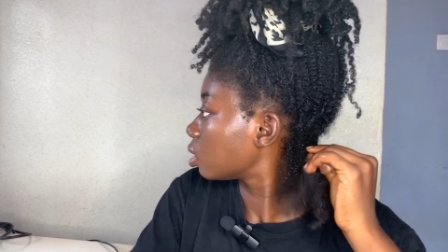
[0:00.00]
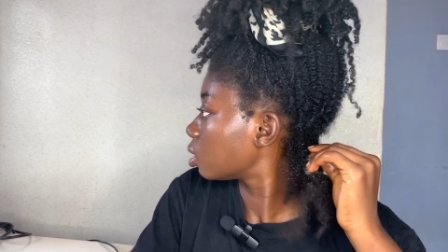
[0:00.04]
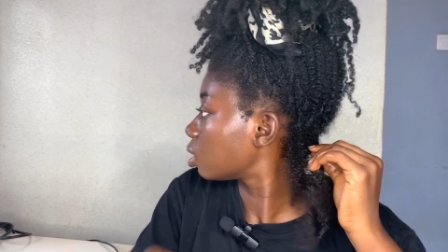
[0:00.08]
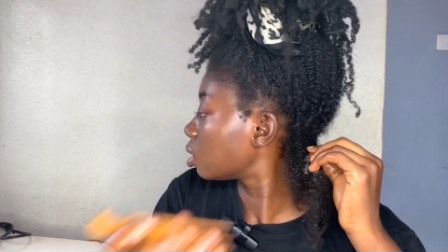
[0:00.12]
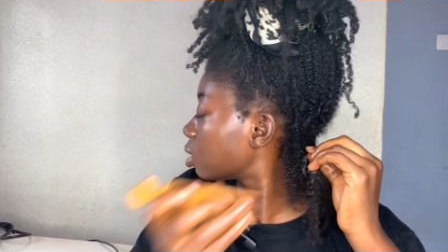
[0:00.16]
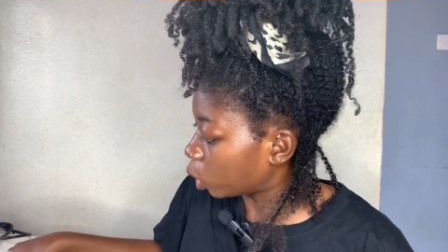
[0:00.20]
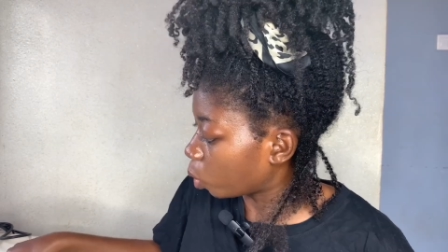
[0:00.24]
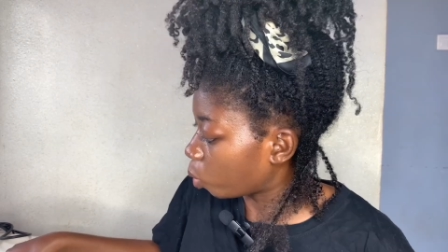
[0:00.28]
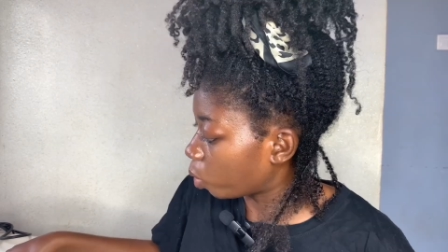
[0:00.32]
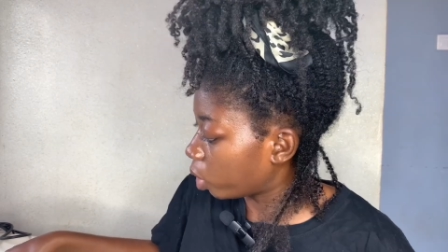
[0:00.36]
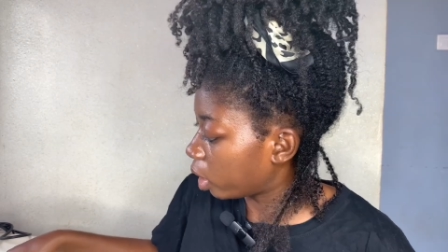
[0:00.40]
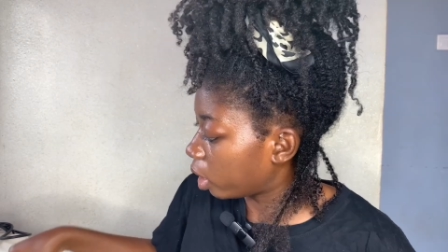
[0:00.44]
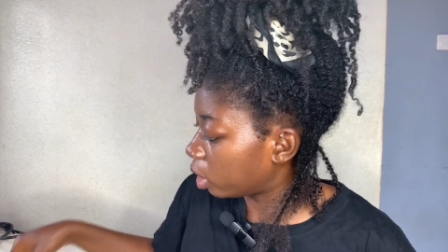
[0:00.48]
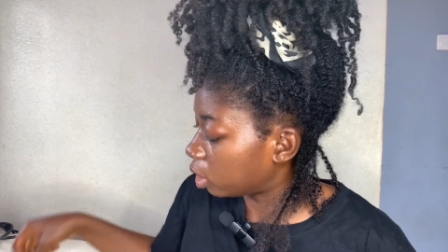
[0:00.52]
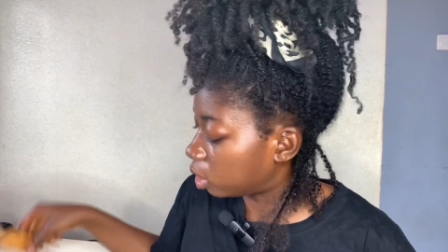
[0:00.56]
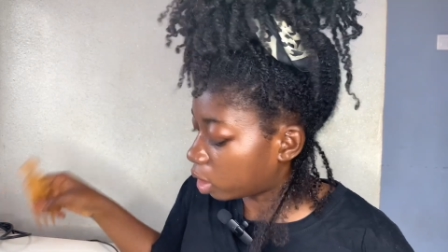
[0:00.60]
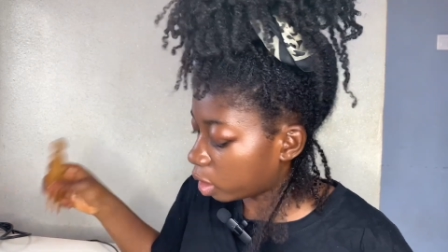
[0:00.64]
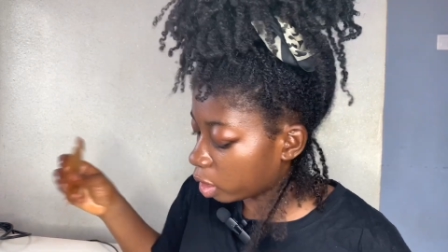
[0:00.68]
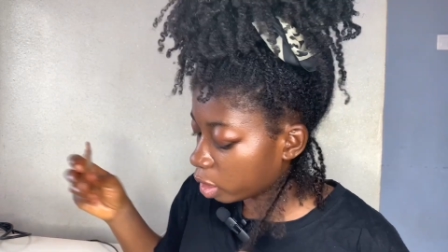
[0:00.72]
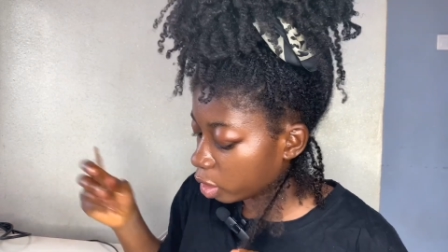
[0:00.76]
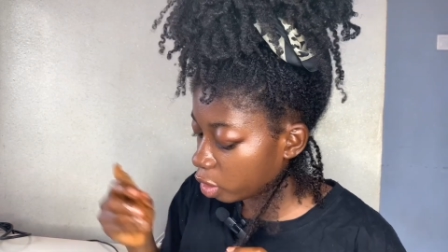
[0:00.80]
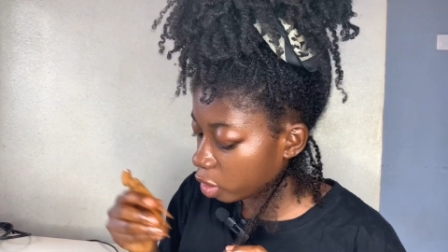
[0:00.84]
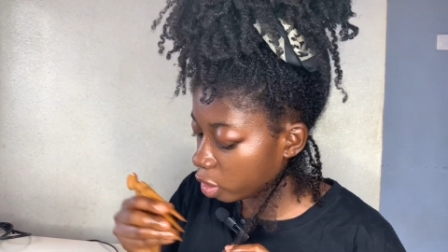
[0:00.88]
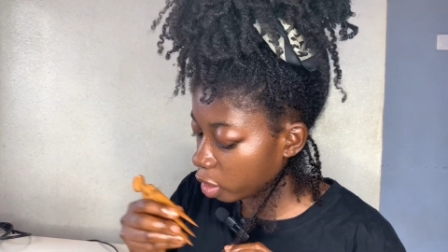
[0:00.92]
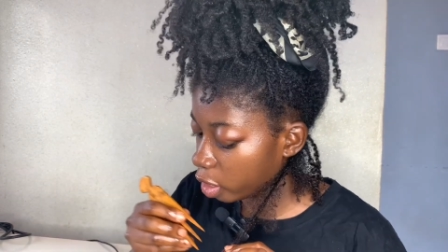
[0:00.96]
So when you're
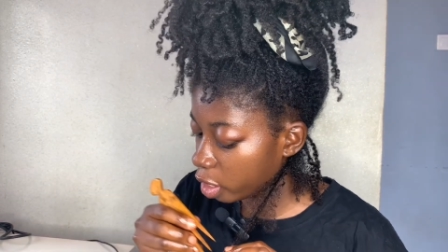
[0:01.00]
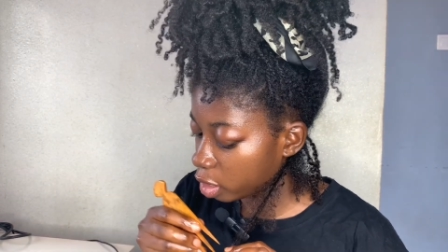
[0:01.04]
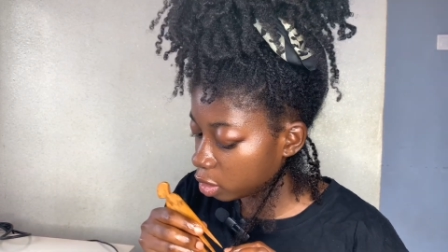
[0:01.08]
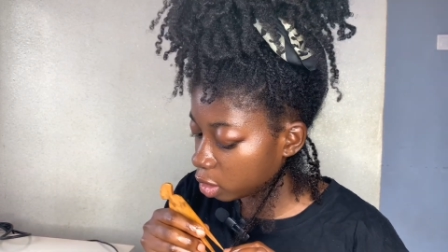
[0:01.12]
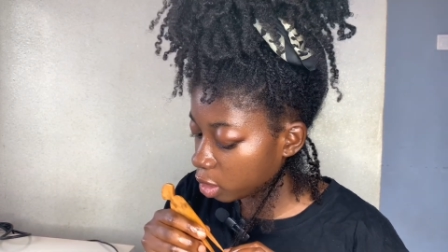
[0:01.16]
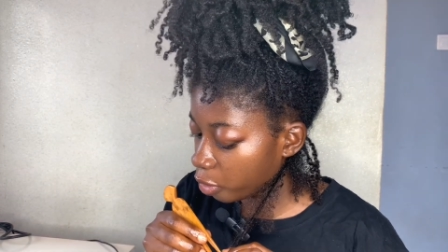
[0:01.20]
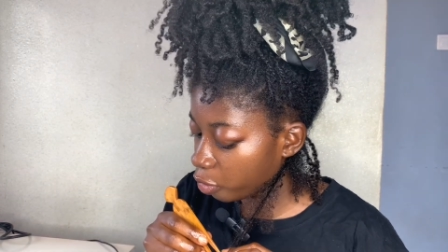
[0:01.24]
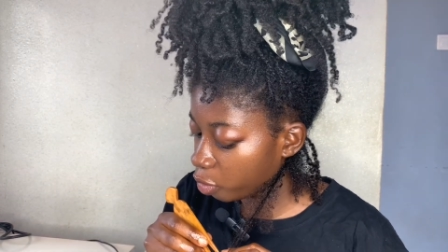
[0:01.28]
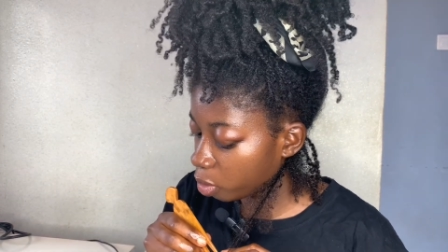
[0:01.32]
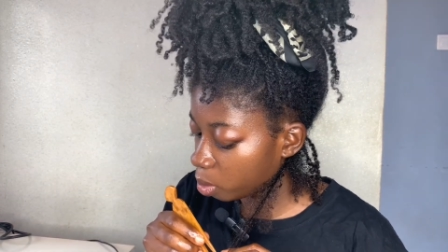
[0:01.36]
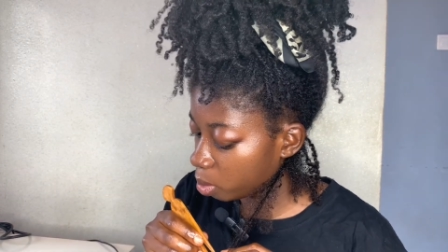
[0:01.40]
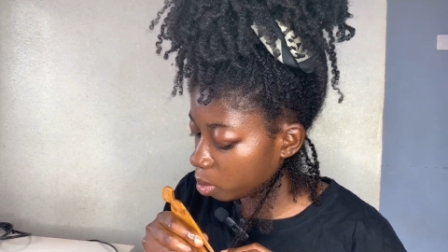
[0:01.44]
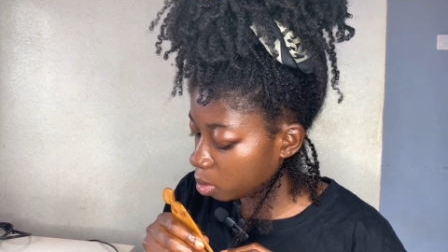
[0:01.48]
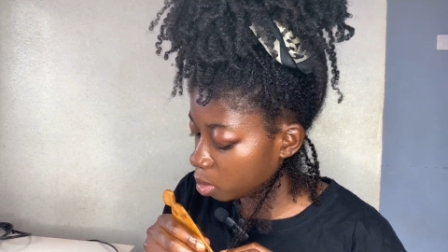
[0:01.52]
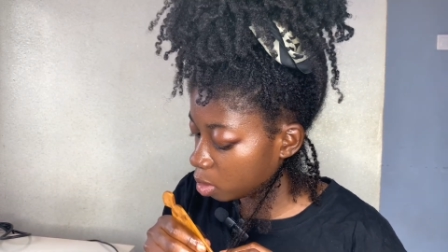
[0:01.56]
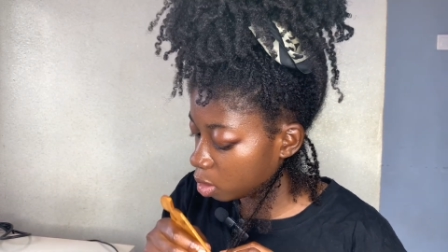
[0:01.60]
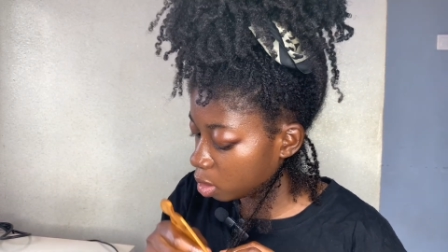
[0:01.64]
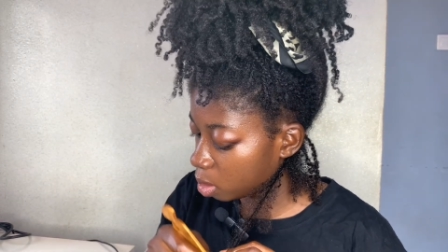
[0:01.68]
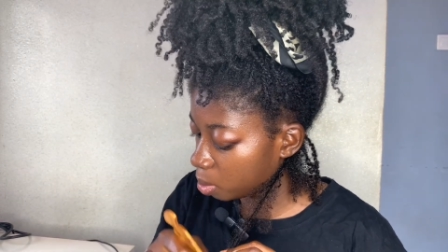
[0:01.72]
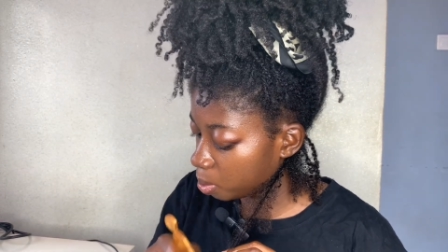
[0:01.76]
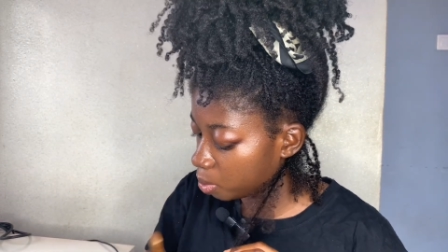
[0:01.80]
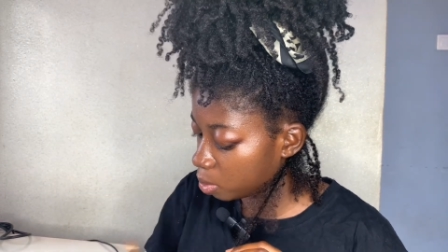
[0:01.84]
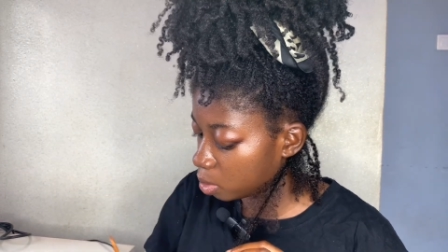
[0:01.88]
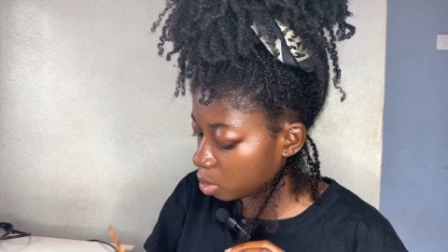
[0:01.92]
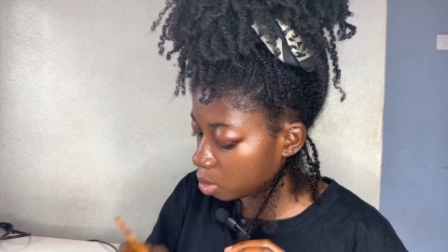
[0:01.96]
detangling your hair, start from the
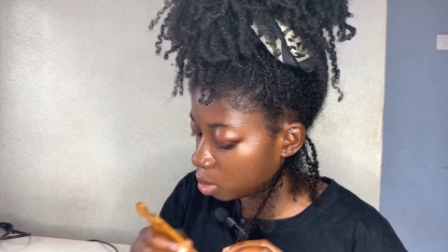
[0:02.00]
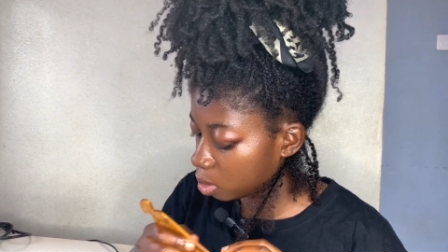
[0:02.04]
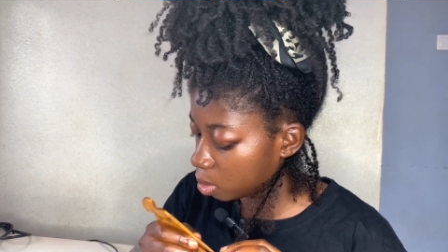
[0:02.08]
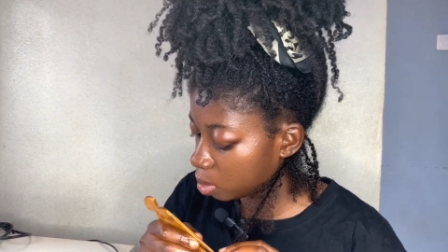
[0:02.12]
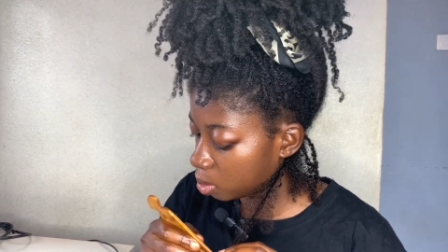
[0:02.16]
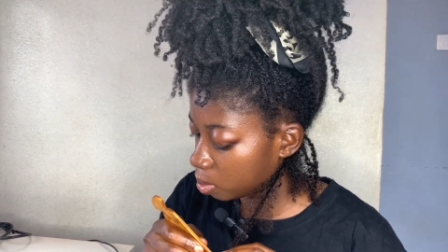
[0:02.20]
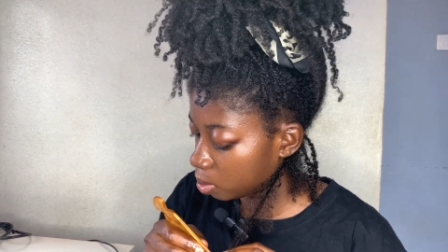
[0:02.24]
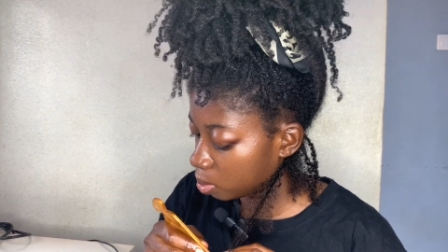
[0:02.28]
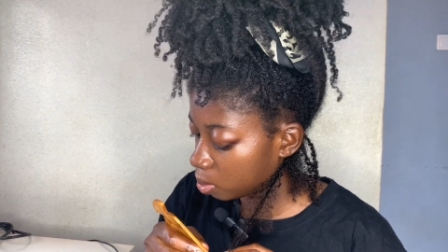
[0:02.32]
tips.